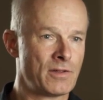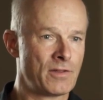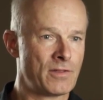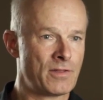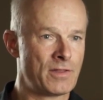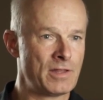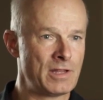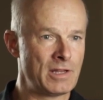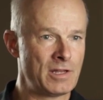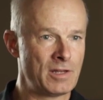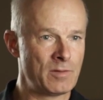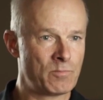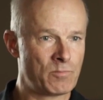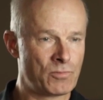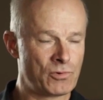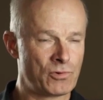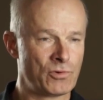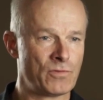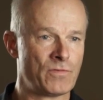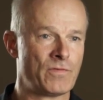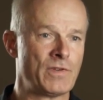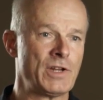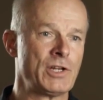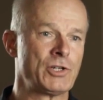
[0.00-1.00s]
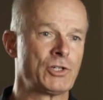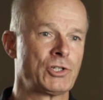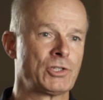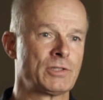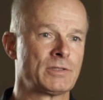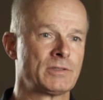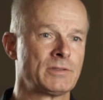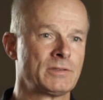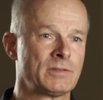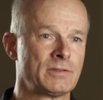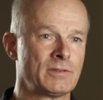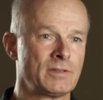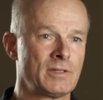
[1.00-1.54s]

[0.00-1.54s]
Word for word: the provision,